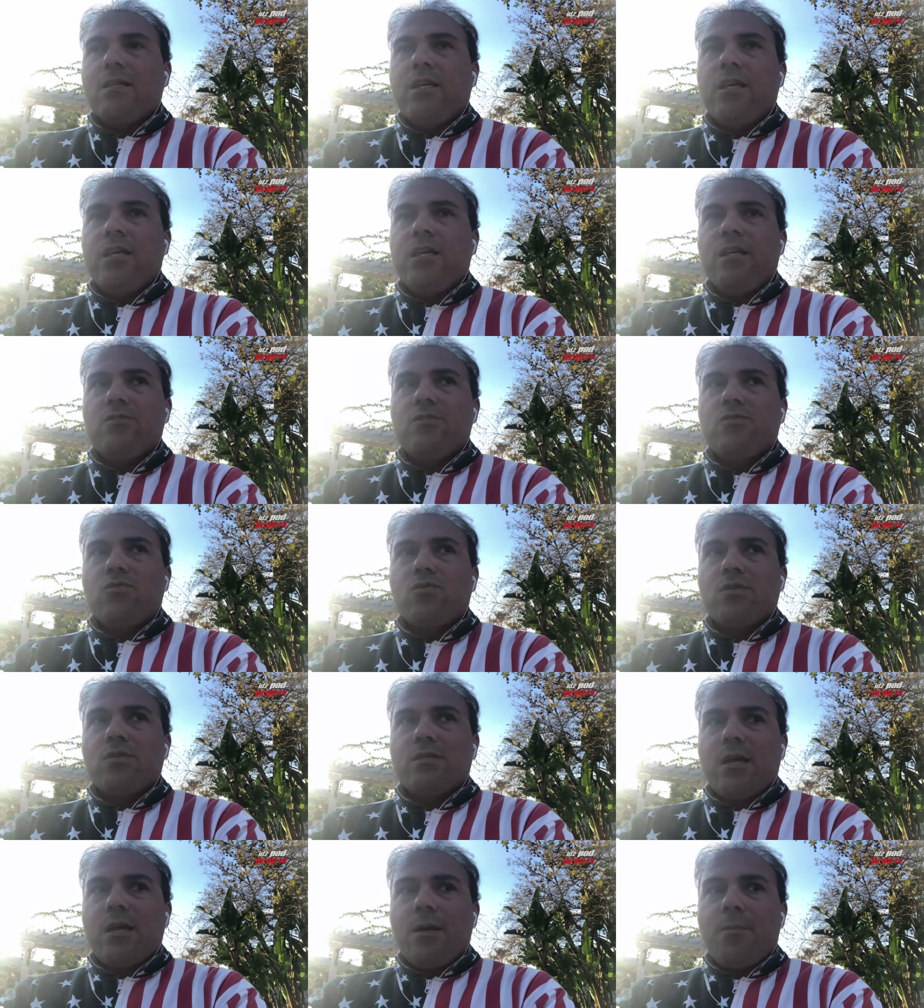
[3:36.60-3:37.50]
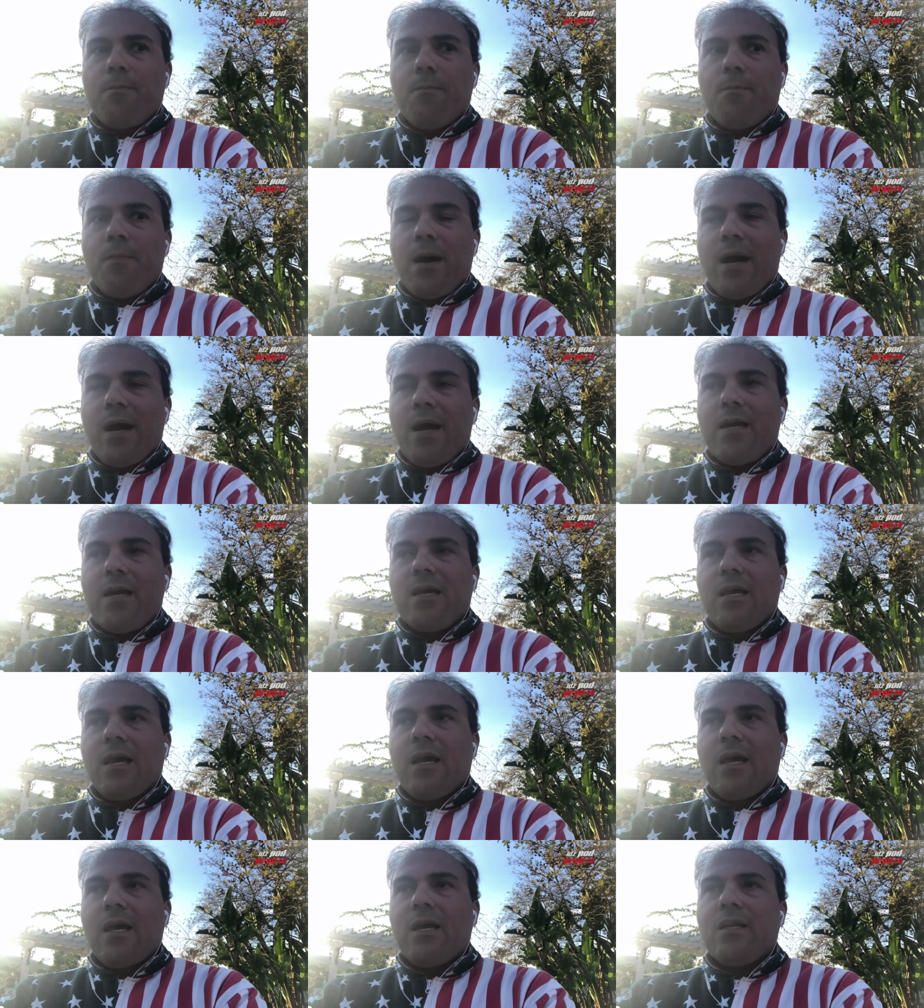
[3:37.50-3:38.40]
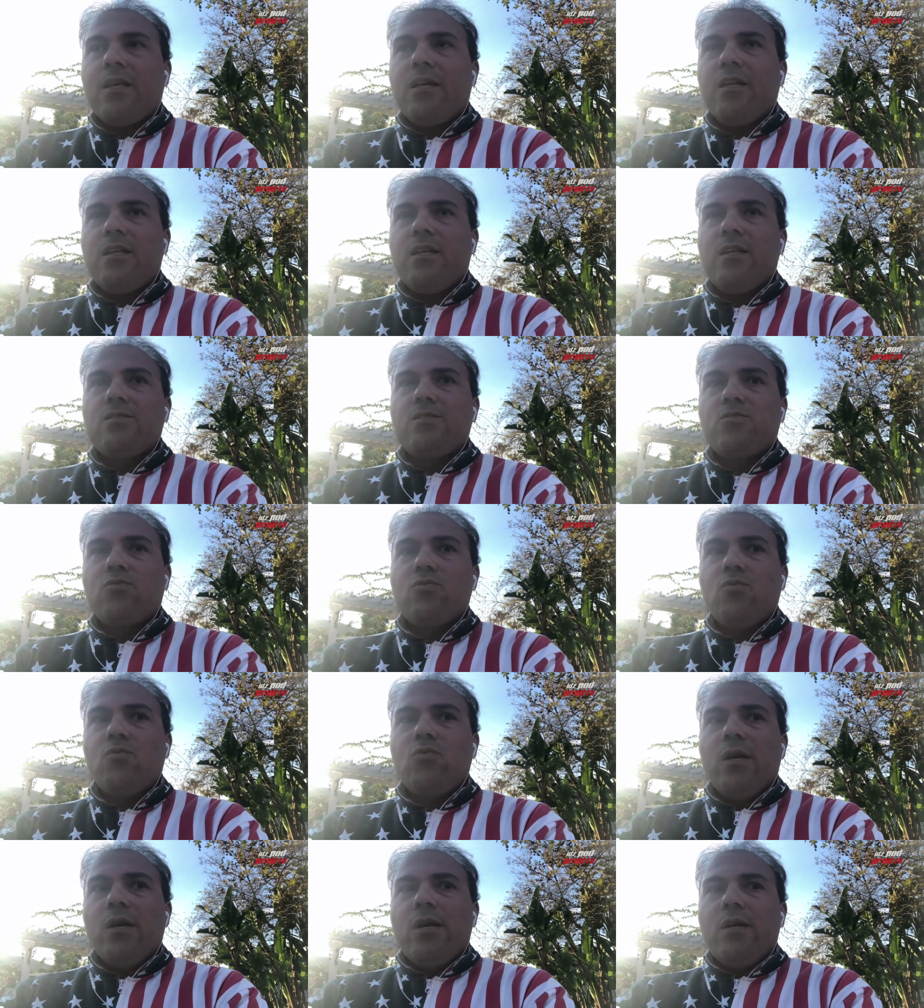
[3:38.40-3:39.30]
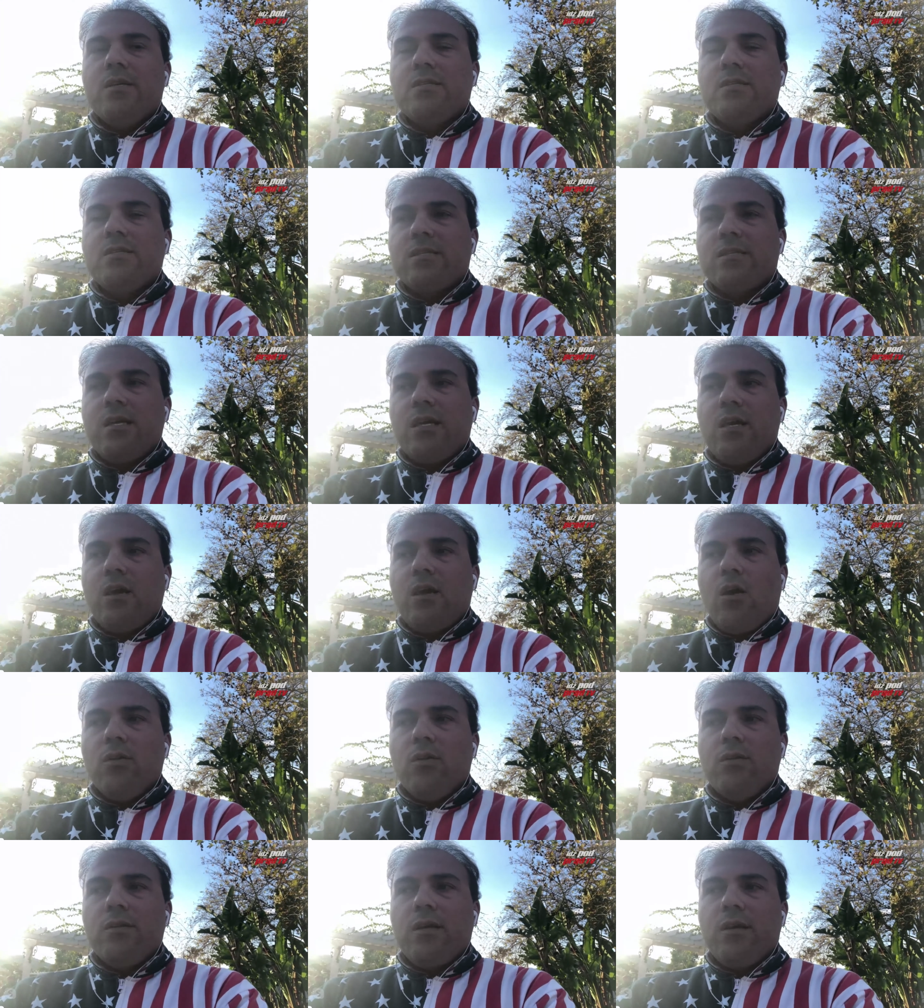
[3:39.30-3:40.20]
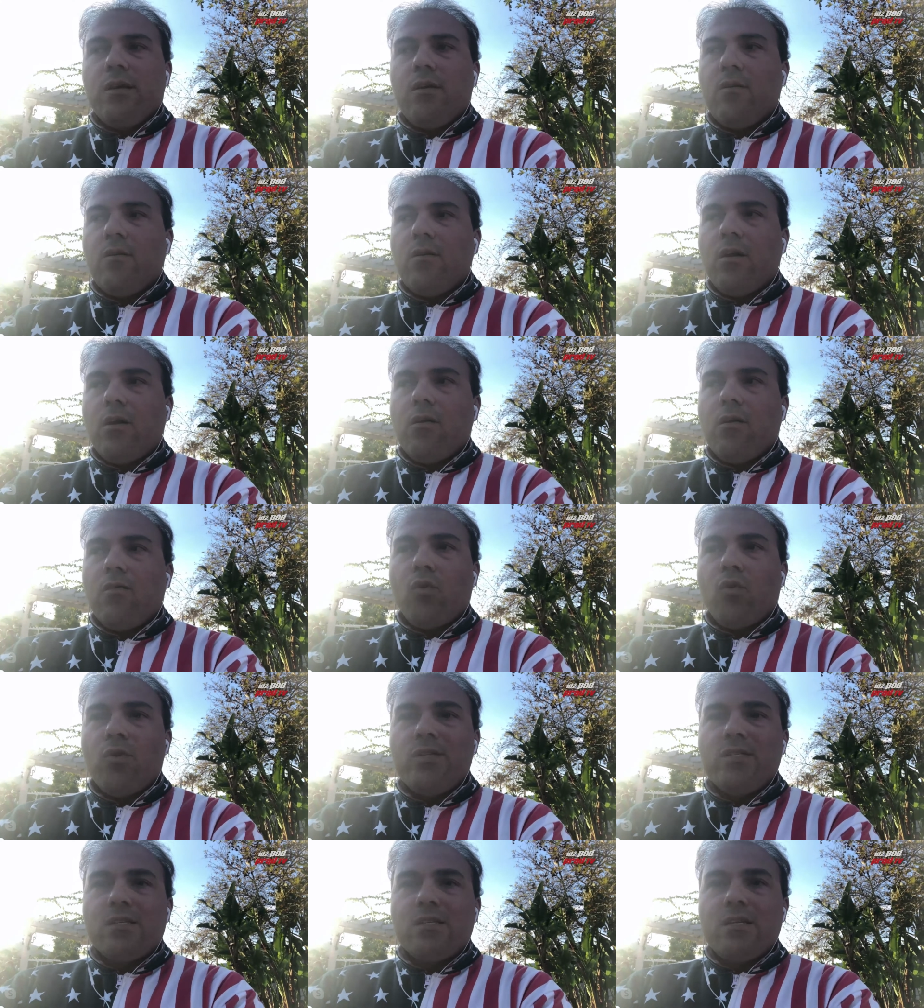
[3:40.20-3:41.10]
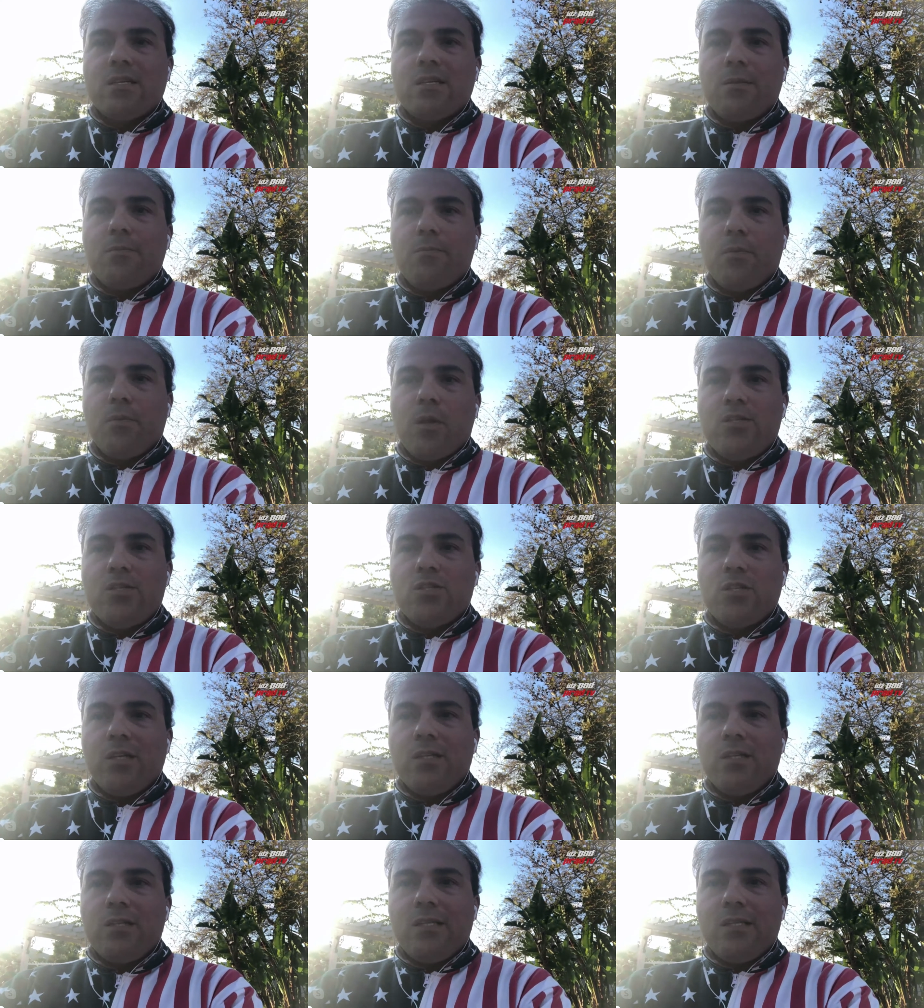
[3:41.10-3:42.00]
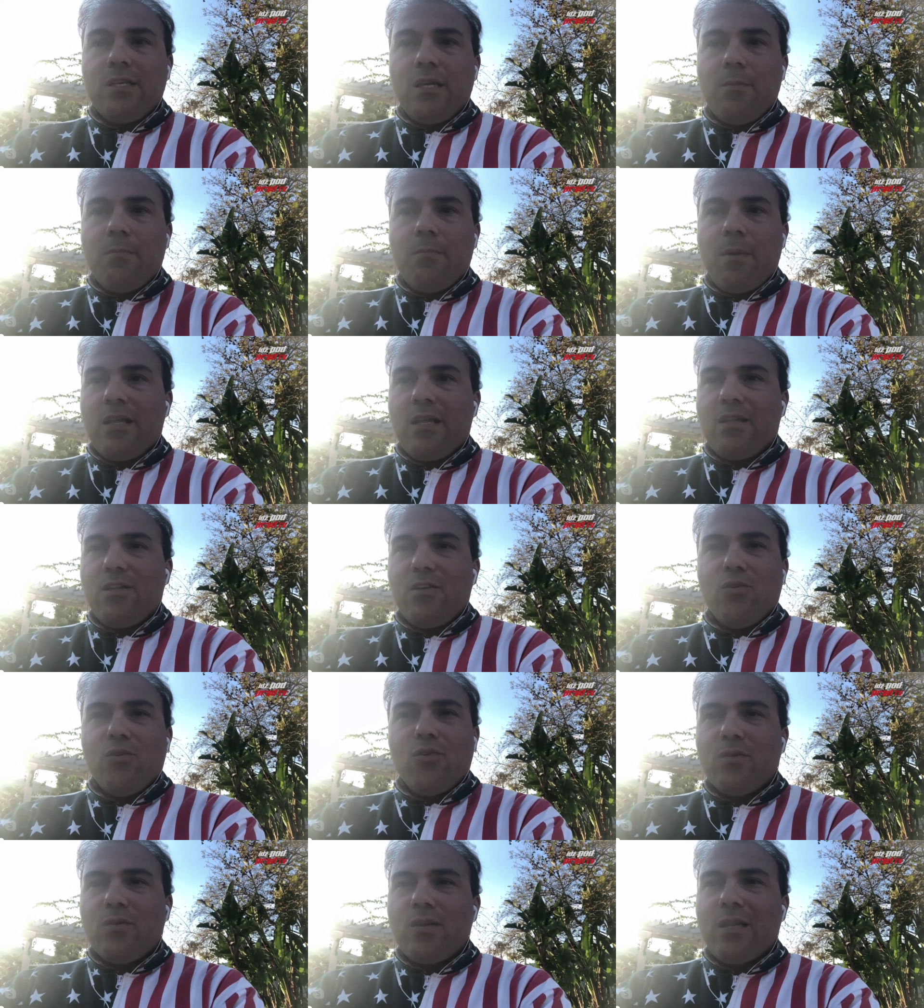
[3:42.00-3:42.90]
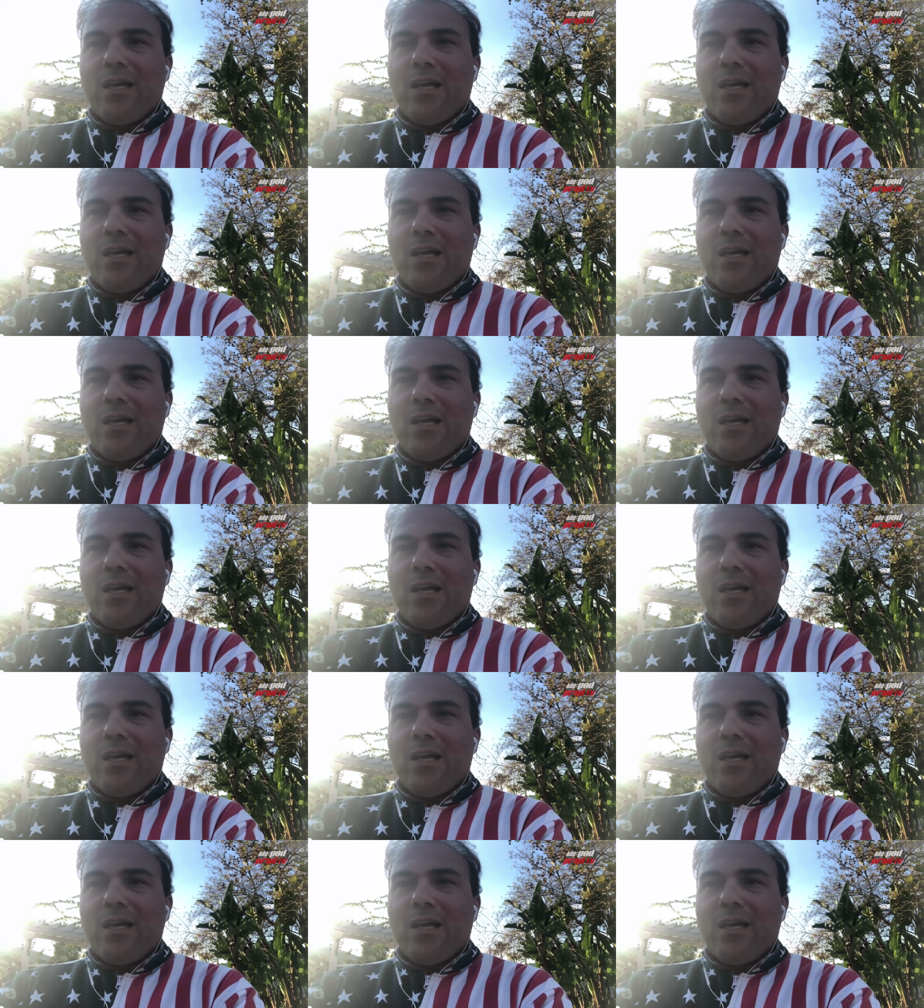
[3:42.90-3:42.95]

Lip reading: that he needs to step back and he needs to see all the voices and bloodshed that he made.